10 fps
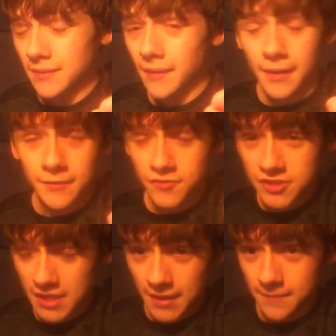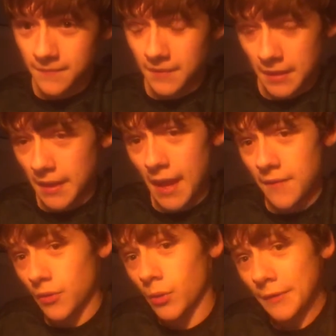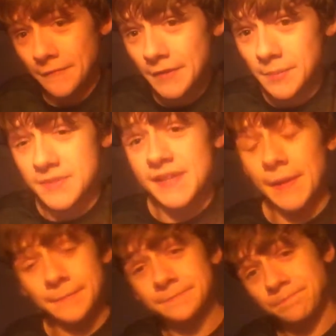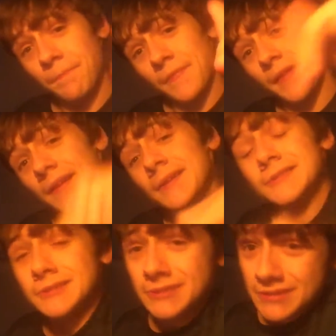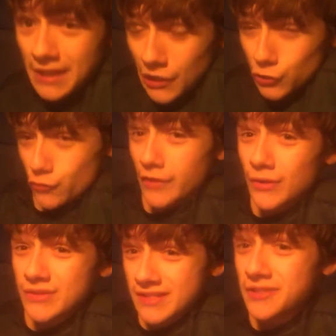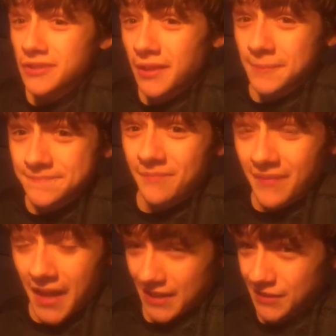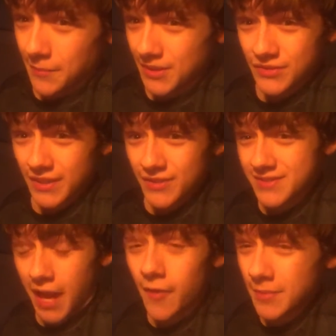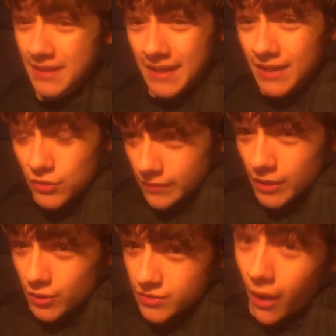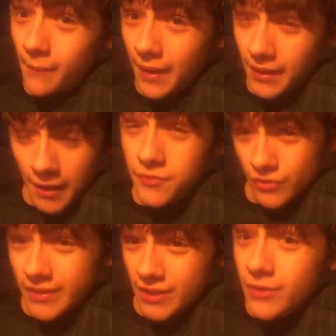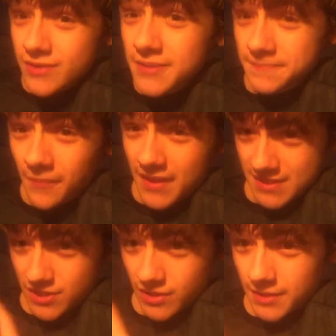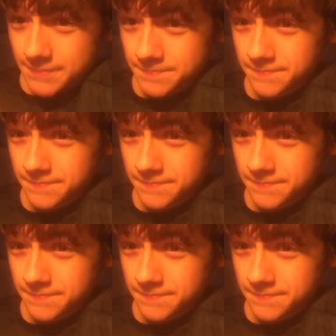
deal out of just having only 50%. Doritos is good. I love my Doritos. I've been eating Doritos all my life. Doritos is good.